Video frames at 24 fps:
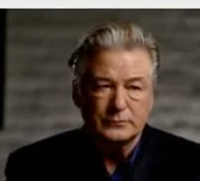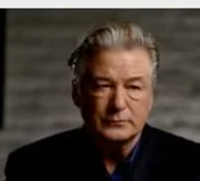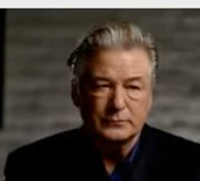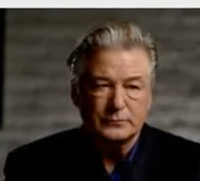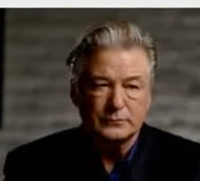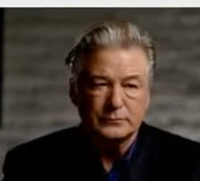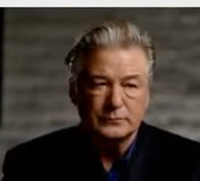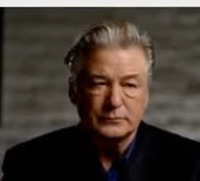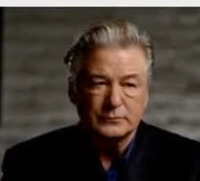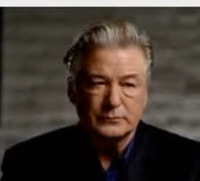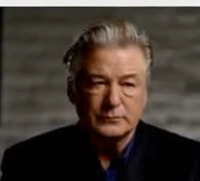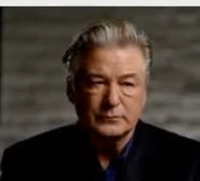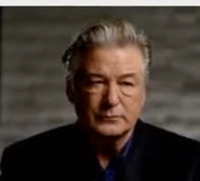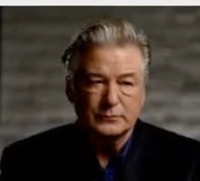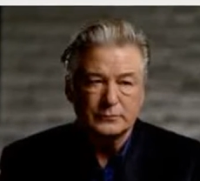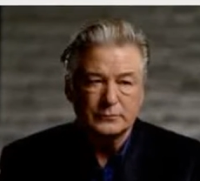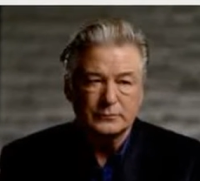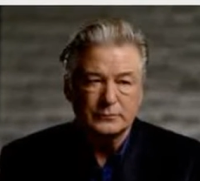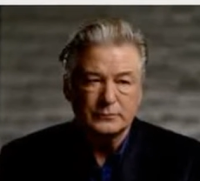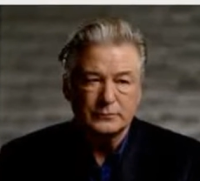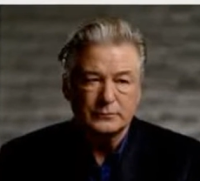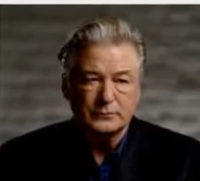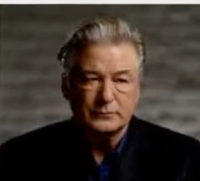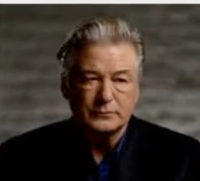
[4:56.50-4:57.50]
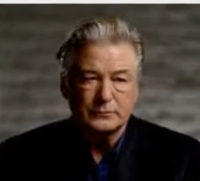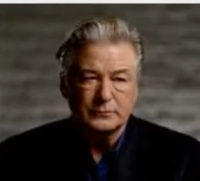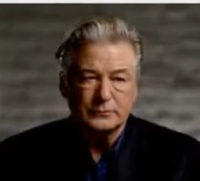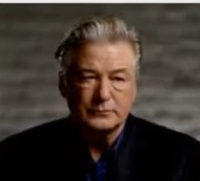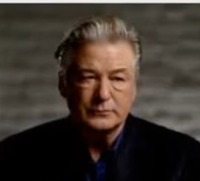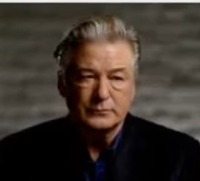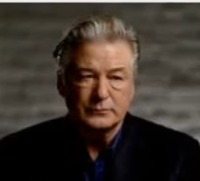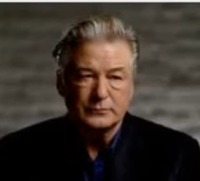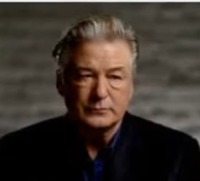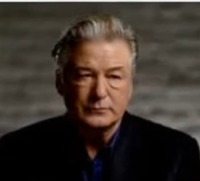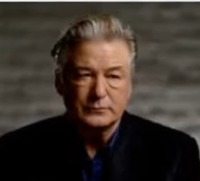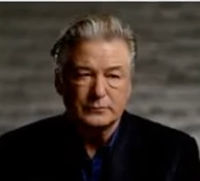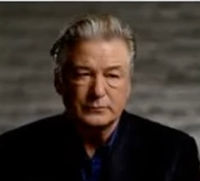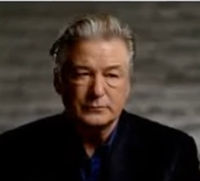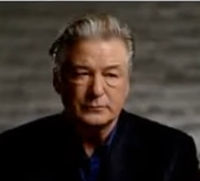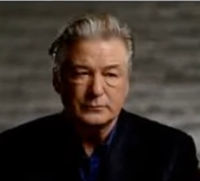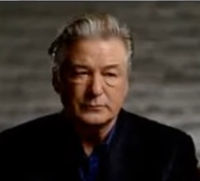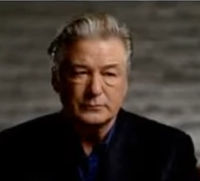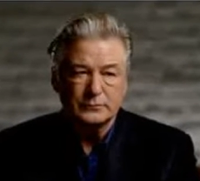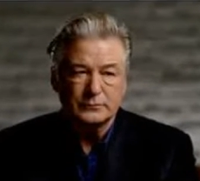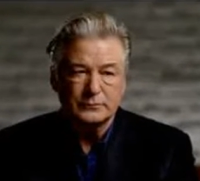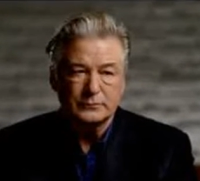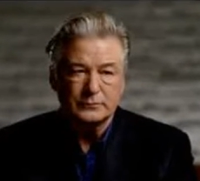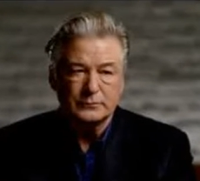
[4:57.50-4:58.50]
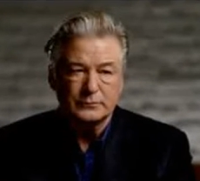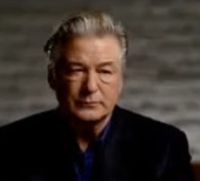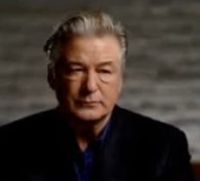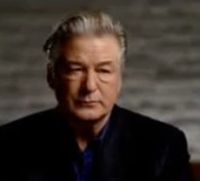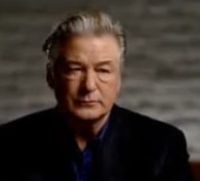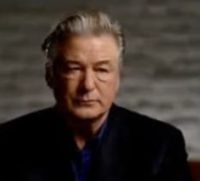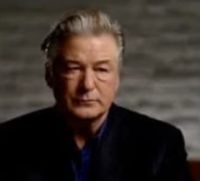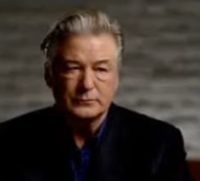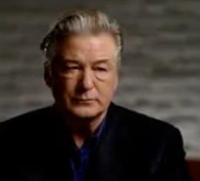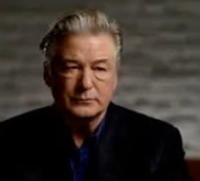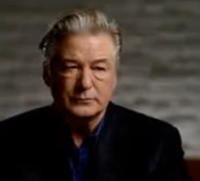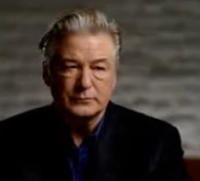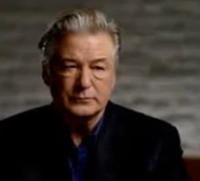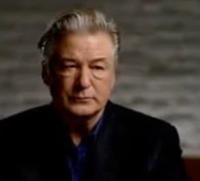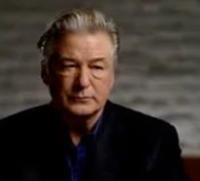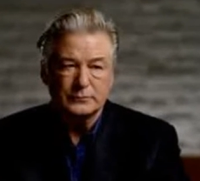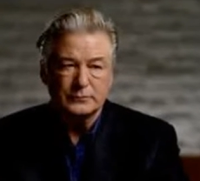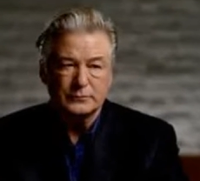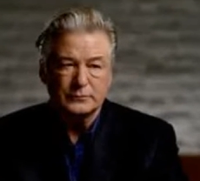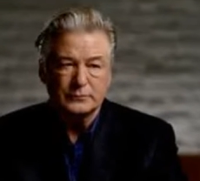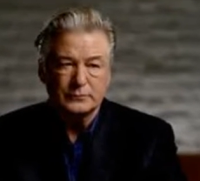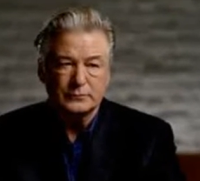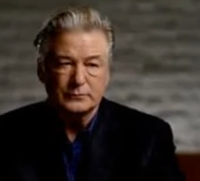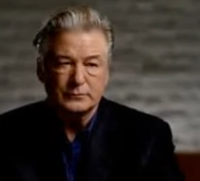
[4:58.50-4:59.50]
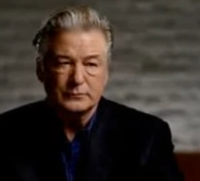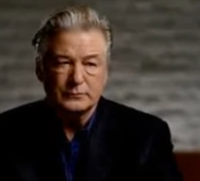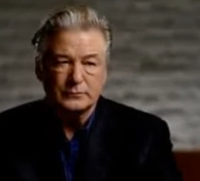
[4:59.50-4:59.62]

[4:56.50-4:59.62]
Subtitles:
No one is speaking in this clip.